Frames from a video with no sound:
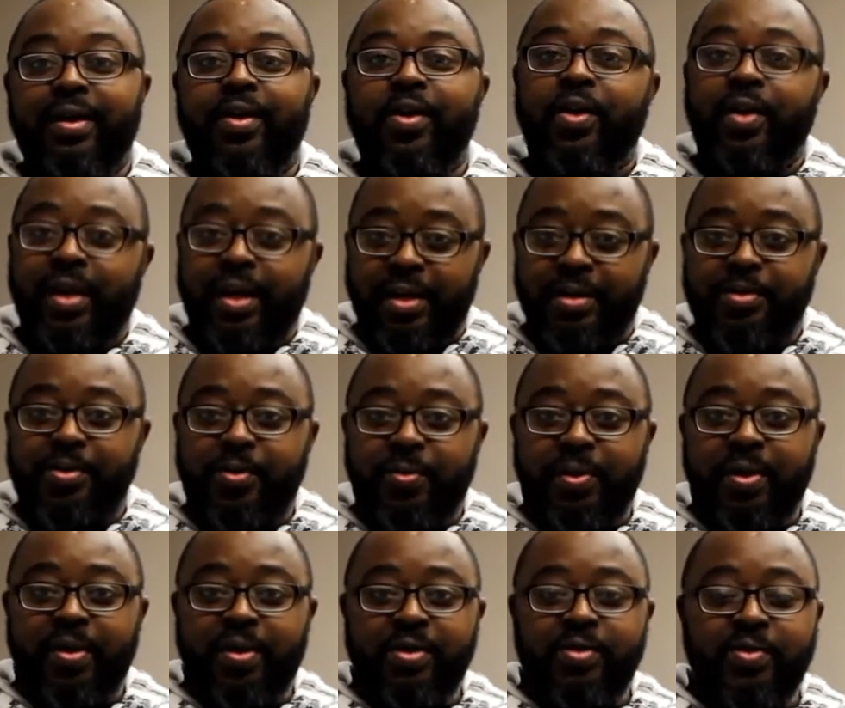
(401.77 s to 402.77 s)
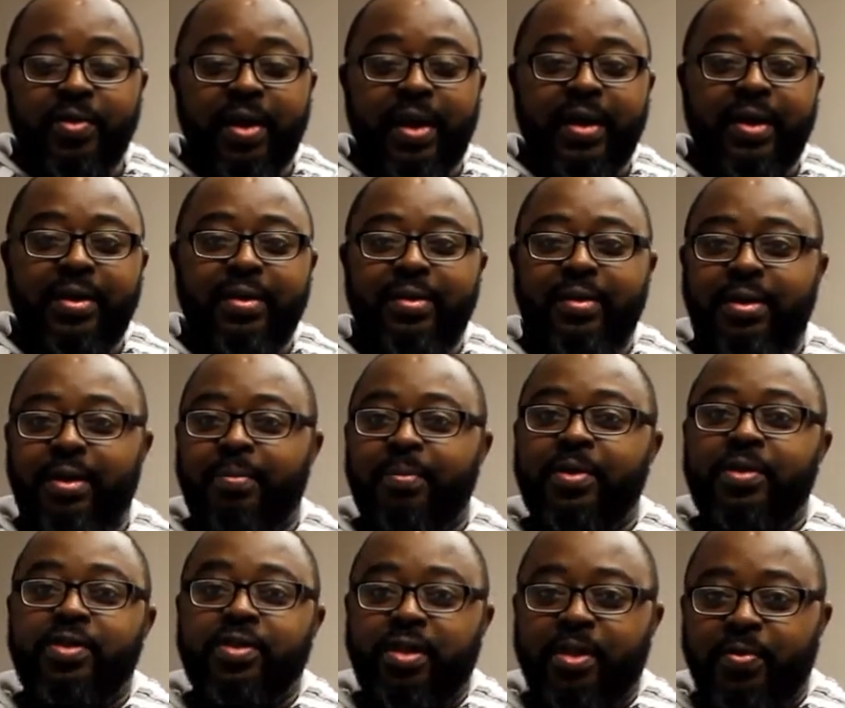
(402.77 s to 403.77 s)
Okay, so we're going to try it. I'm
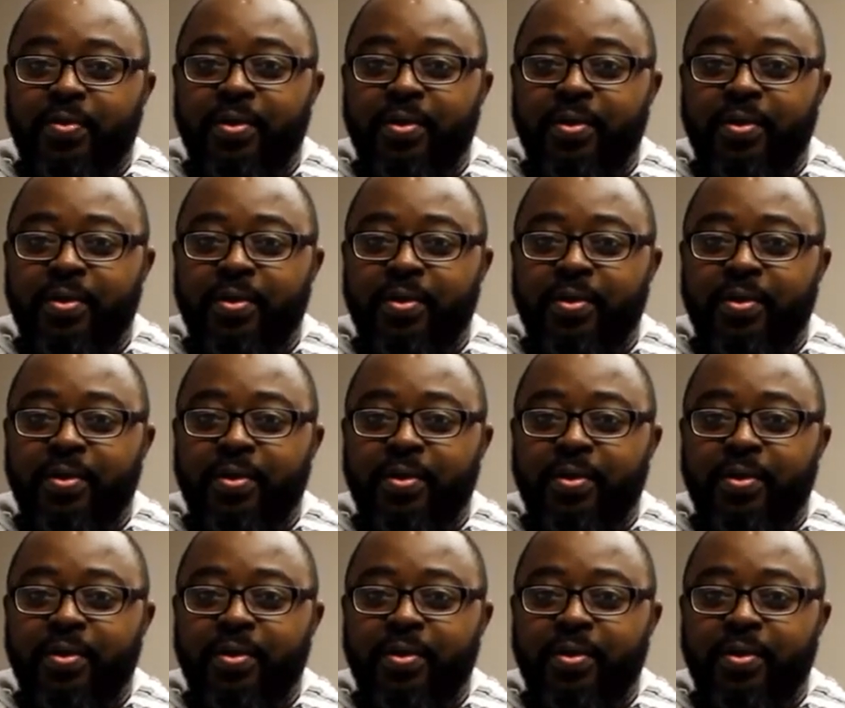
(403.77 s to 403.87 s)
going to start